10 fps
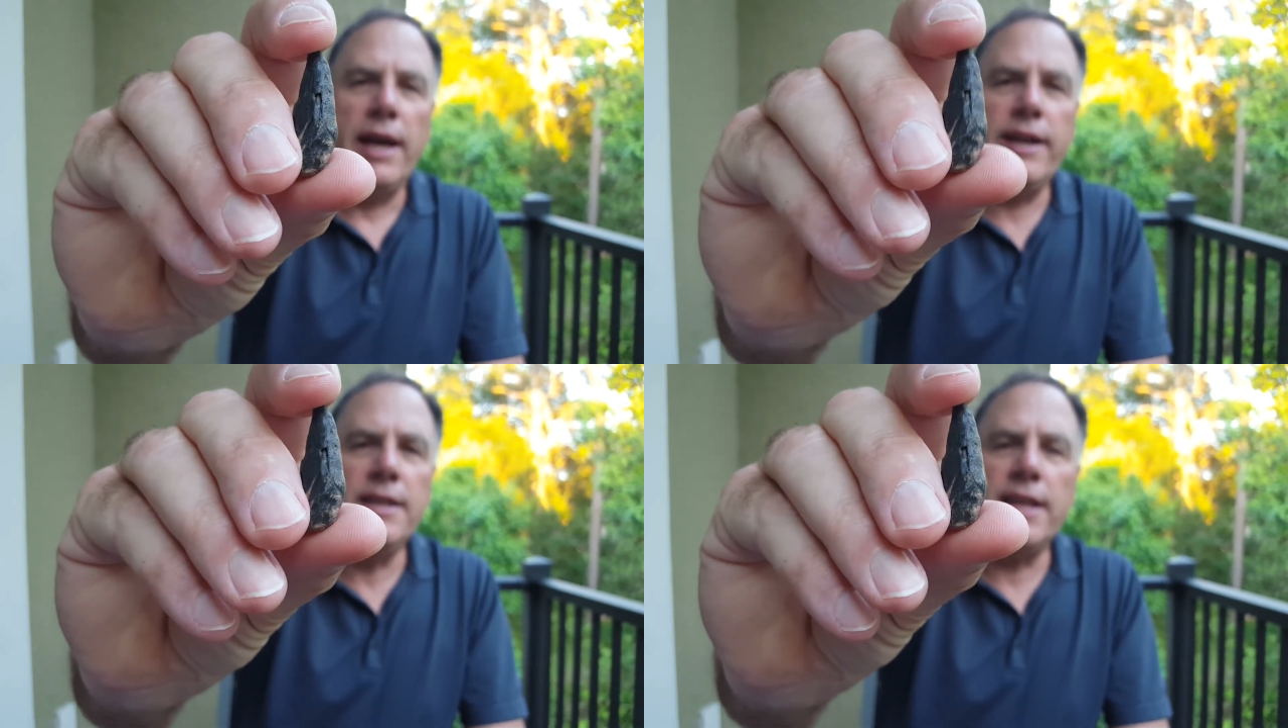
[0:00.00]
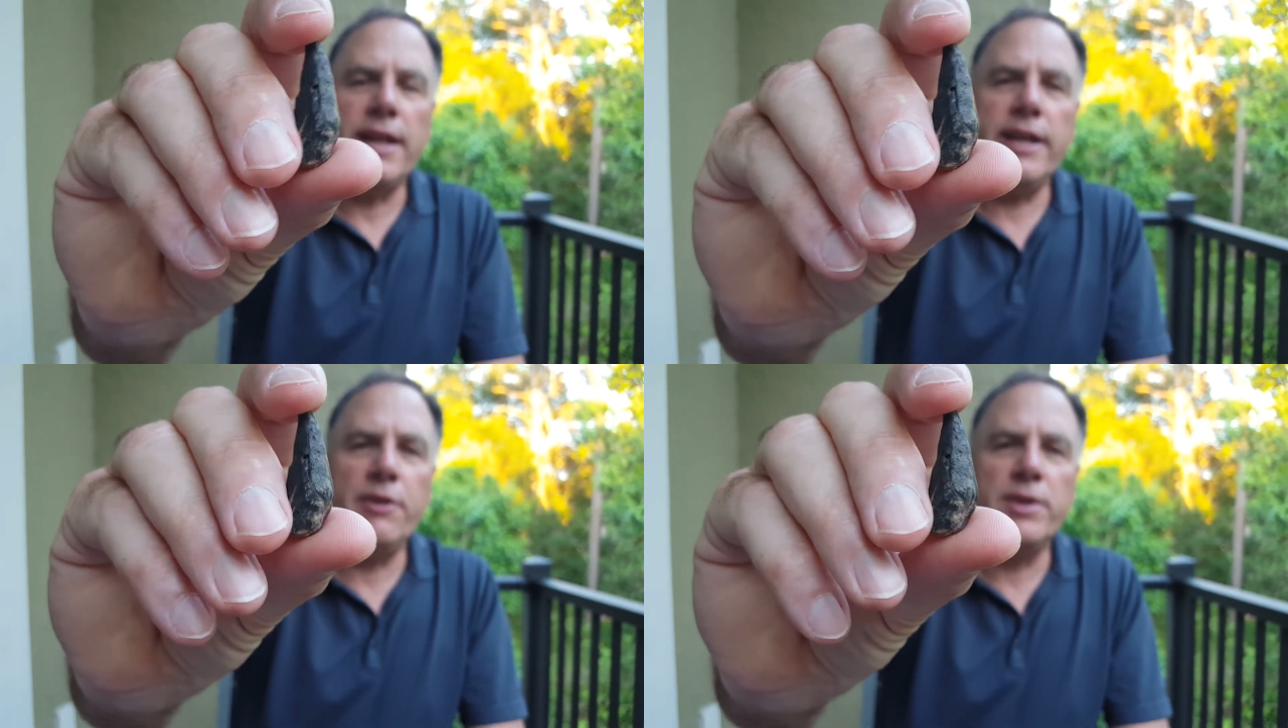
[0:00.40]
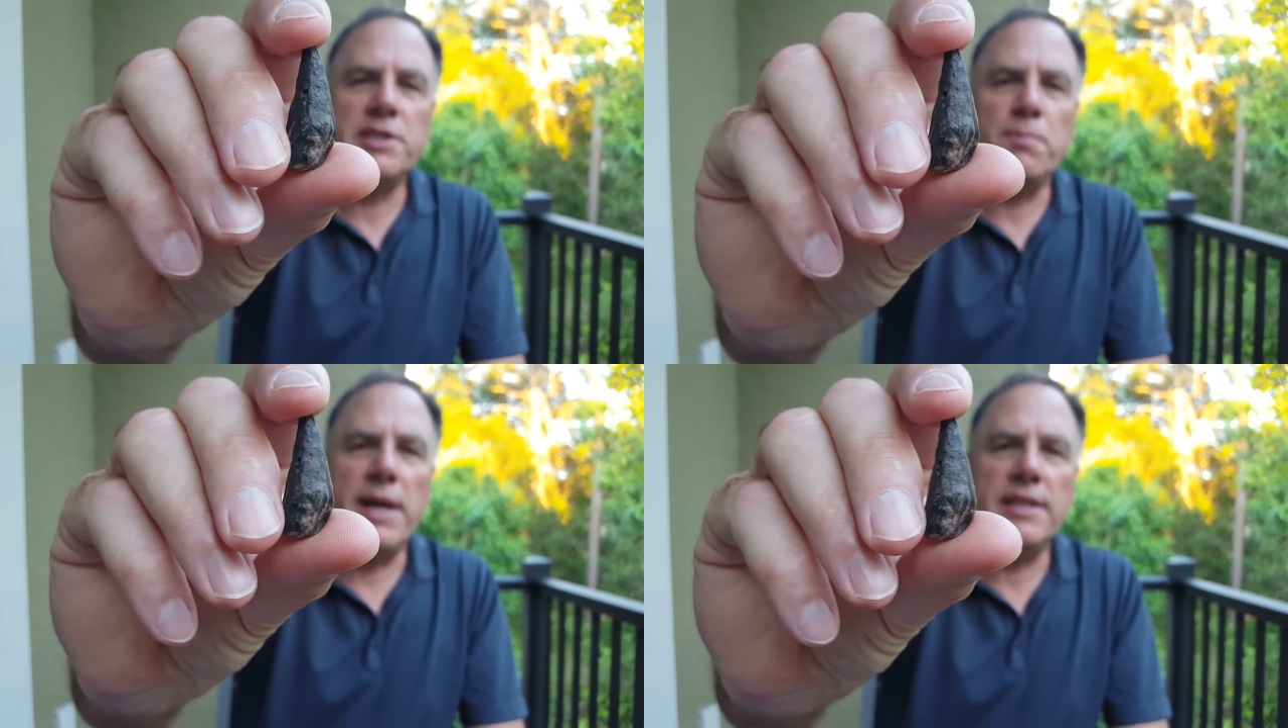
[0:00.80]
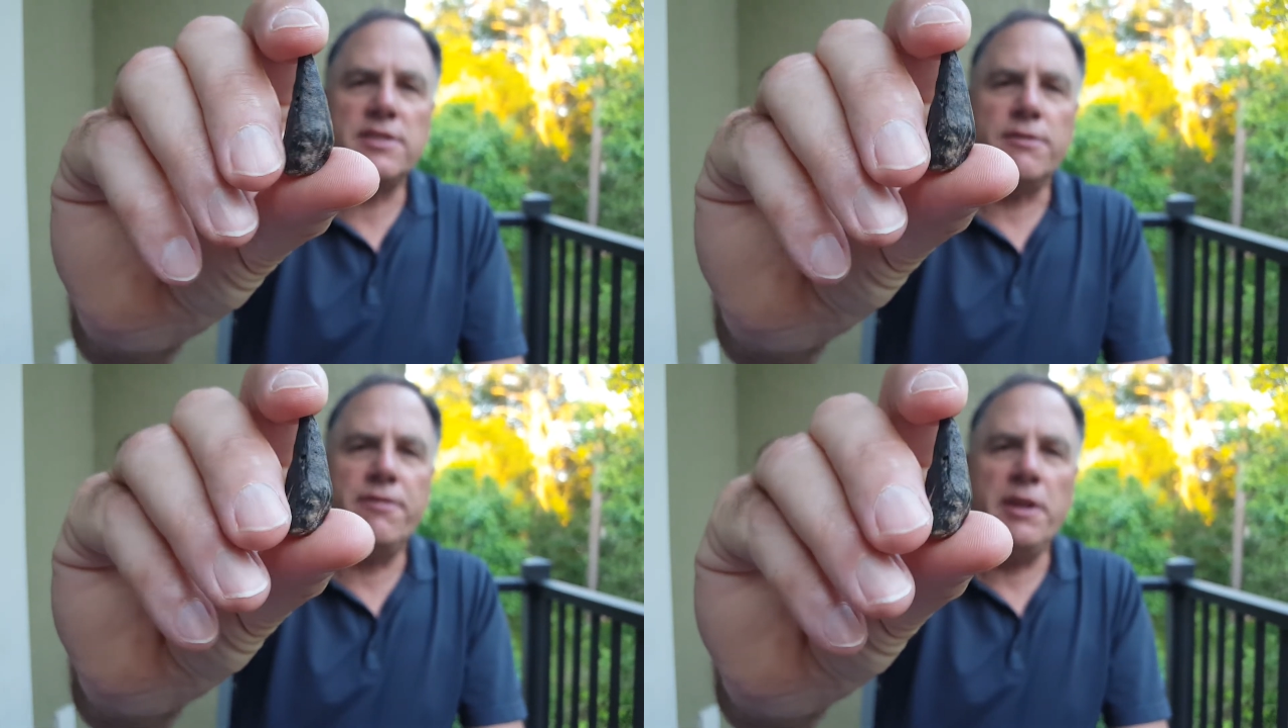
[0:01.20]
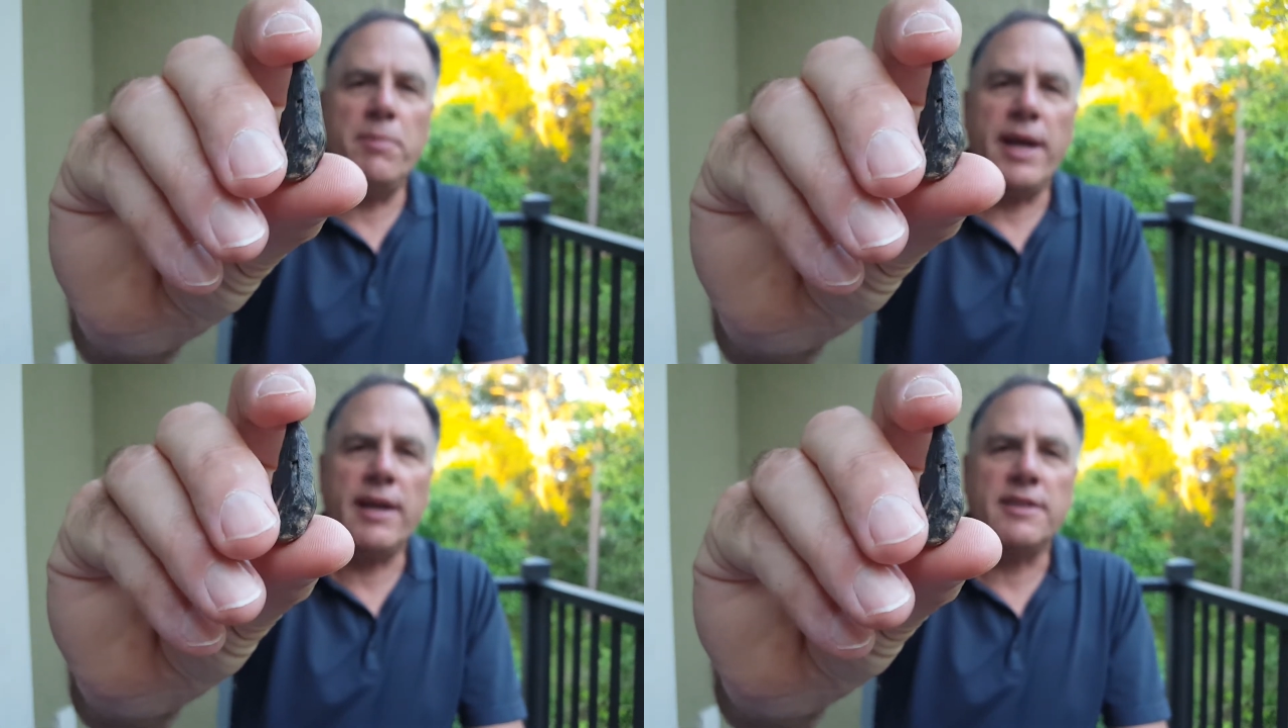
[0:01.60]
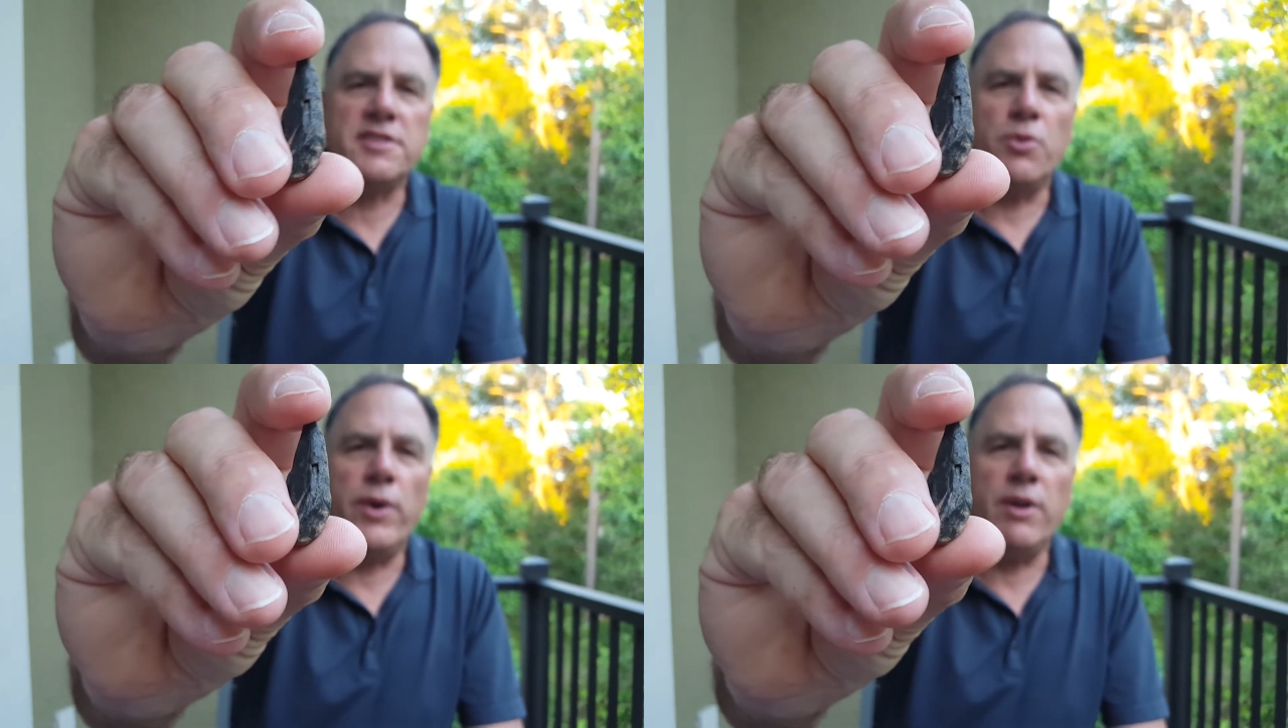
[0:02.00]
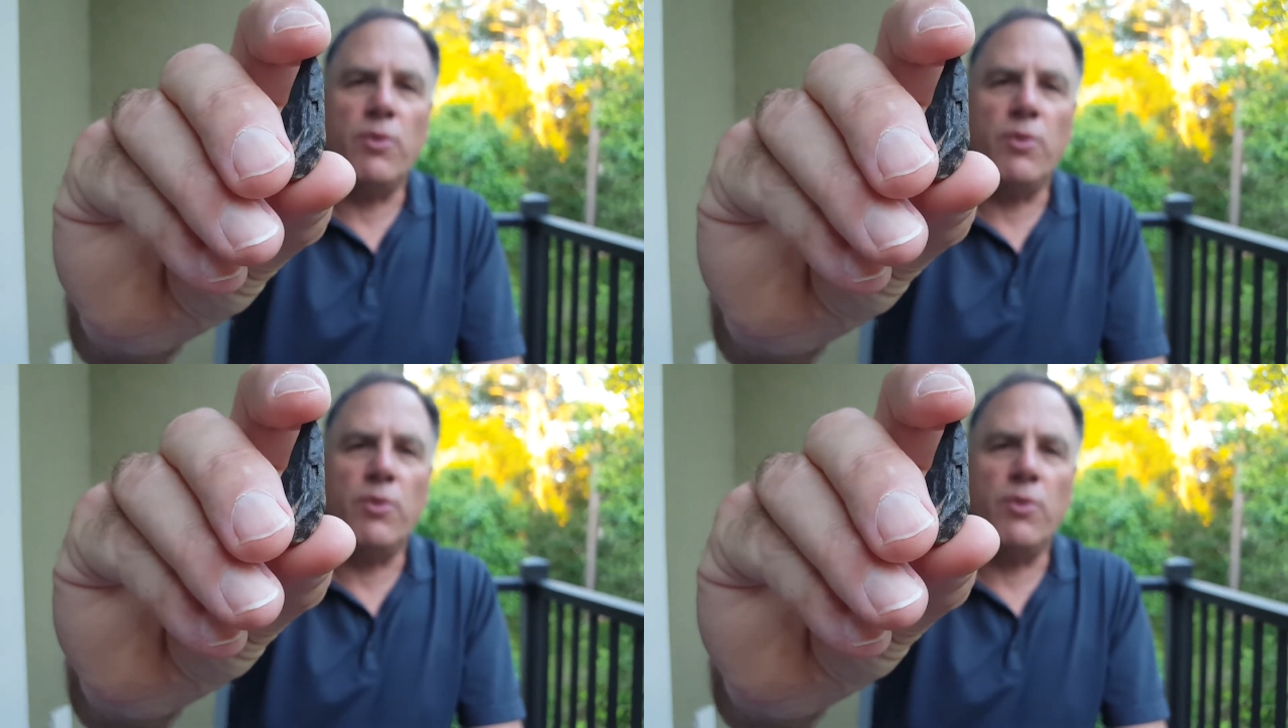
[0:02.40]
I didn't get any response or feedback as to what it